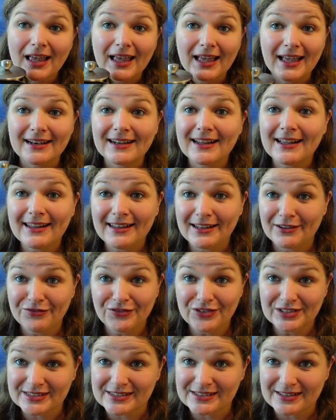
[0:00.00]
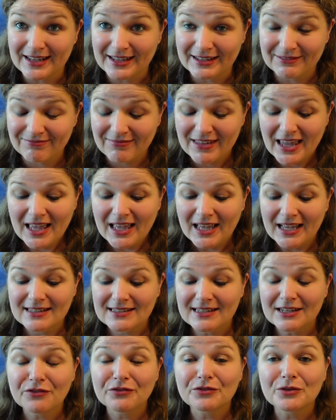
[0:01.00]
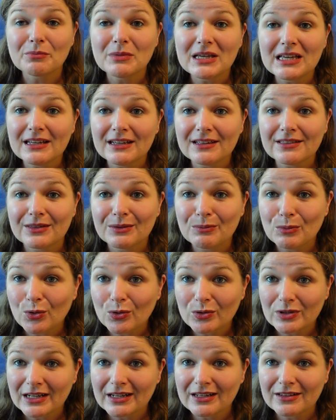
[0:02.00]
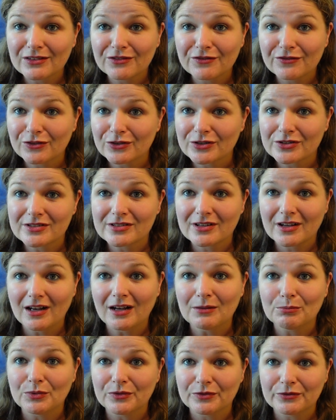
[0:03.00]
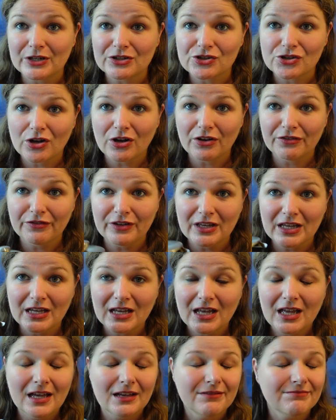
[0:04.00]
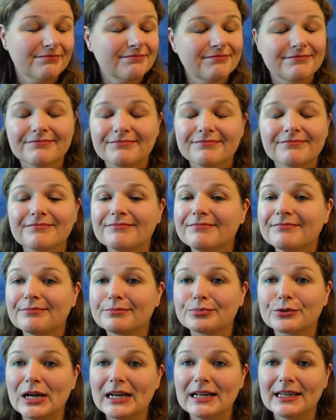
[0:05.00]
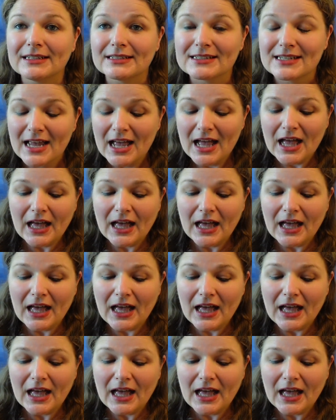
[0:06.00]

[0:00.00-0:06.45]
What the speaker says: And I love this thing. It's like, for me in the morning, the first cup of fresh coffee, brilliant.